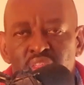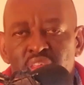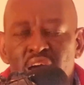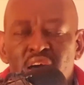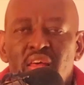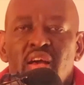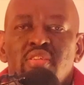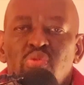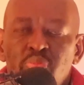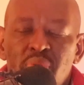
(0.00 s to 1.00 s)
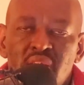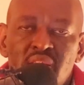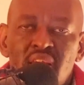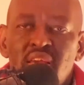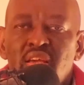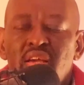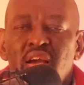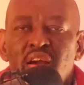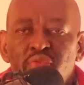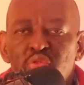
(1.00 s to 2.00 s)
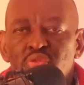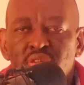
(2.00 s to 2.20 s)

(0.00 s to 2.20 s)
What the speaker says: The others who may take a few